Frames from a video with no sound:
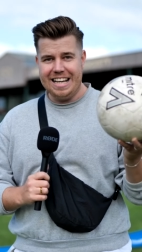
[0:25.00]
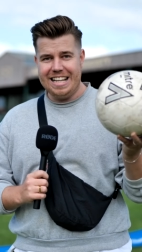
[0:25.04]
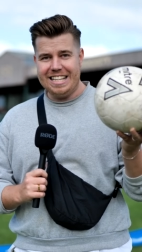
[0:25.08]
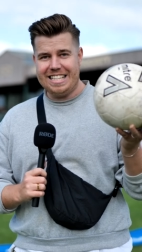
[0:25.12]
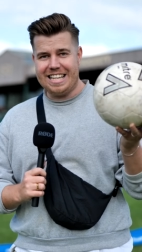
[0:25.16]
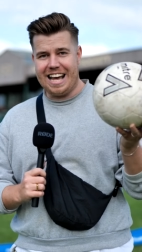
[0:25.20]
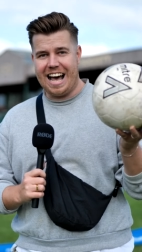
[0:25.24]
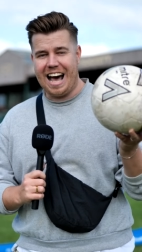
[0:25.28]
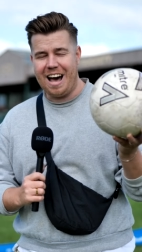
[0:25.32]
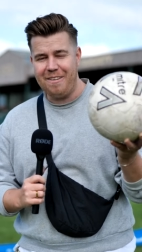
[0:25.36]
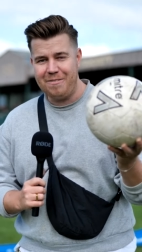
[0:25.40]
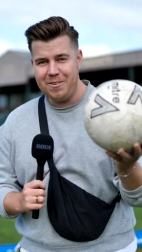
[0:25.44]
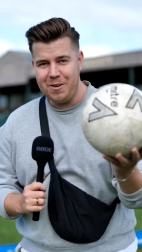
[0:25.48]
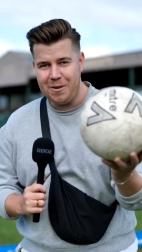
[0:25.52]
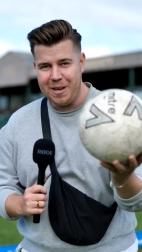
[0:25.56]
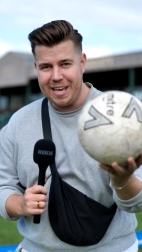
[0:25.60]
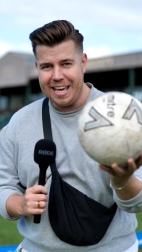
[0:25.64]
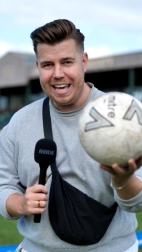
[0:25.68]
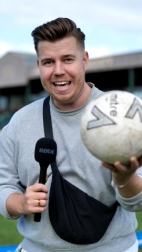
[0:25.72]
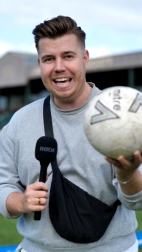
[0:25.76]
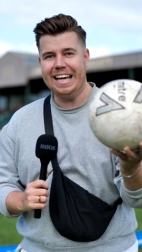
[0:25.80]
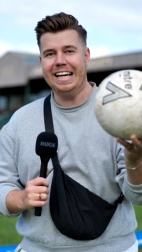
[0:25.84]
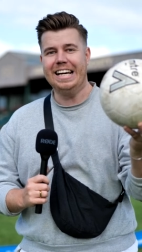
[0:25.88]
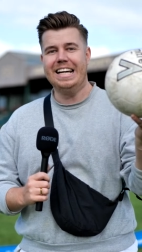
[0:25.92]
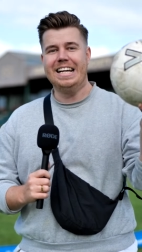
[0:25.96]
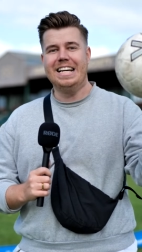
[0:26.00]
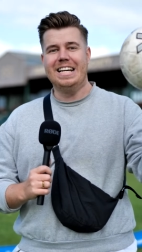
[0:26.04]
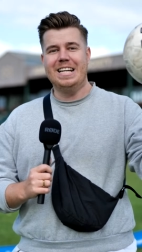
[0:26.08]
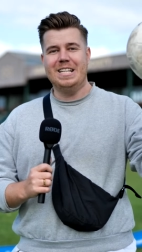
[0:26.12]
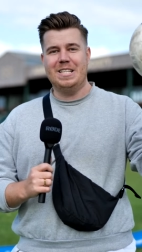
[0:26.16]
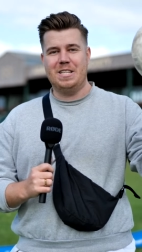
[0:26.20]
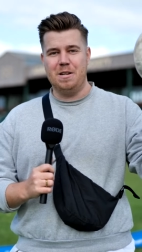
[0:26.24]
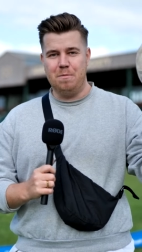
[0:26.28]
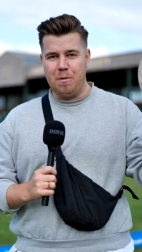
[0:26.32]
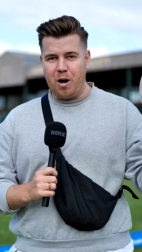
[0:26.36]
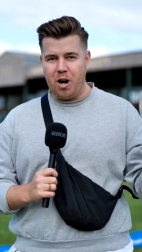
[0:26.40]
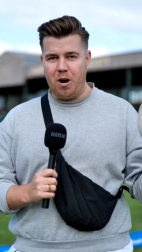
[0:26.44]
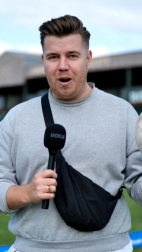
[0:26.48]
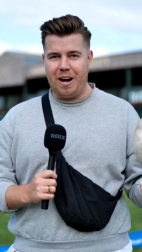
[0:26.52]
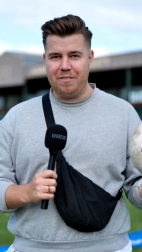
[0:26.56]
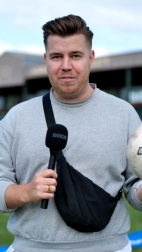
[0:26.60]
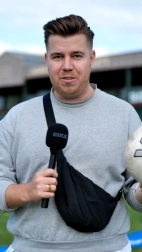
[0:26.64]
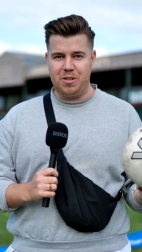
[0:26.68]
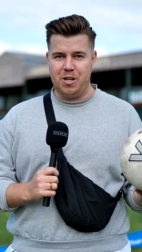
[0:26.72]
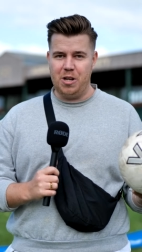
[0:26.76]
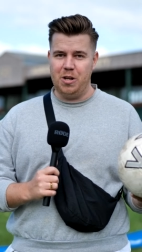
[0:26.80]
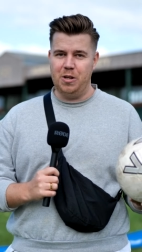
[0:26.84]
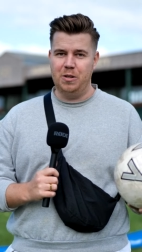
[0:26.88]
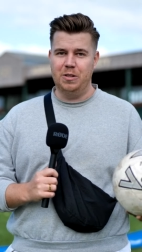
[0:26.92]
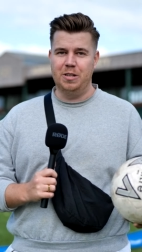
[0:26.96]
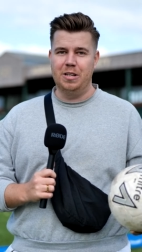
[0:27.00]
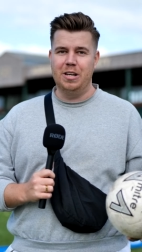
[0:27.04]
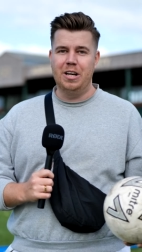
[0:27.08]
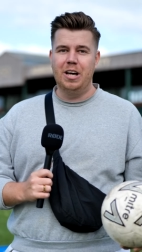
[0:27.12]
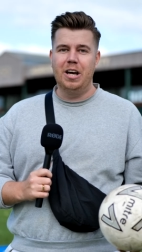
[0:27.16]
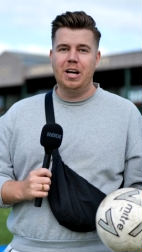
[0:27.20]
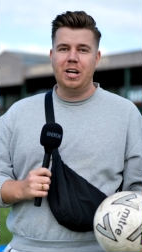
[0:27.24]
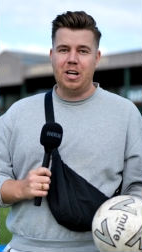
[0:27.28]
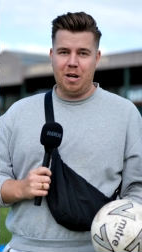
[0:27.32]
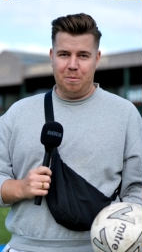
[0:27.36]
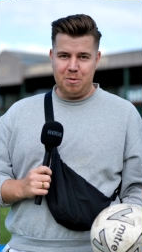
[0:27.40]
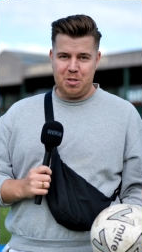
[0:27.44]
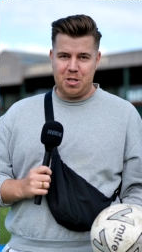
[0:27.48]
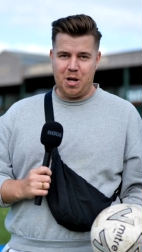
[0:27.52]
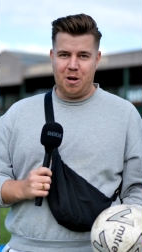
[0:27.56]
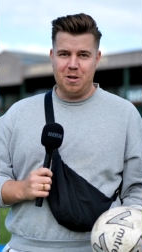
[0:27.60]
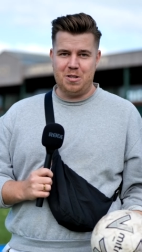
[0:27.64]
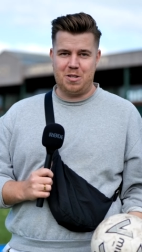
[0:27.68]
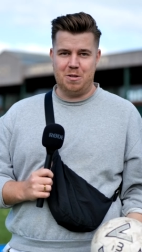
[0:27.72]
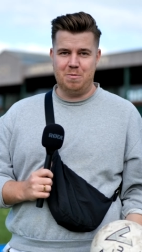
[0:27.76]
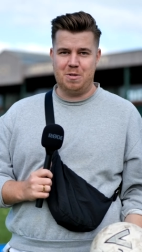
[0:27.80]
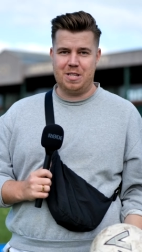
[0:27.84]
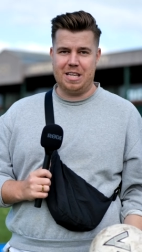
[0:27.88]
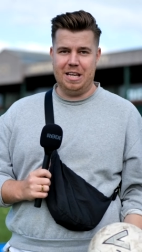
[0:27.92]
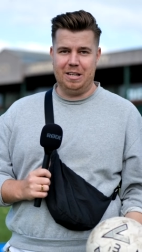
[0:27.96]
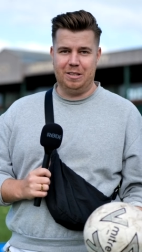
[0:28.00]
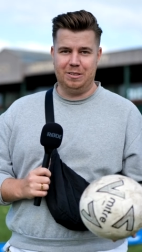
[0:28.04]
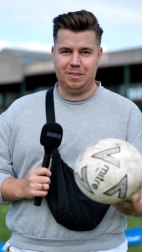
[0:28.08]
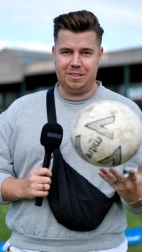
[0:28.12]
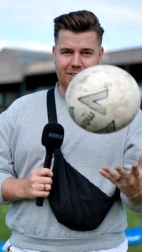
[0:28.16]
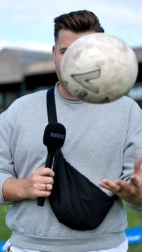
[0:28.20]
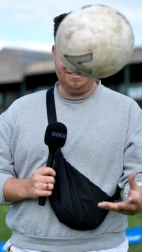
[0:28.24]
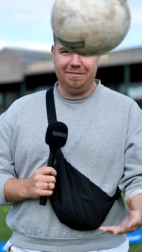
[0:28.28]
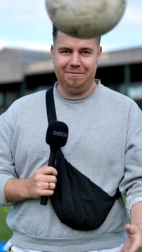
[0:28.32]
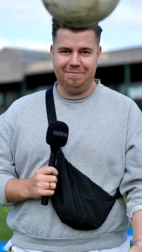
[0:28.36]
to have you here tomorrow afternoon. Come show us some skills.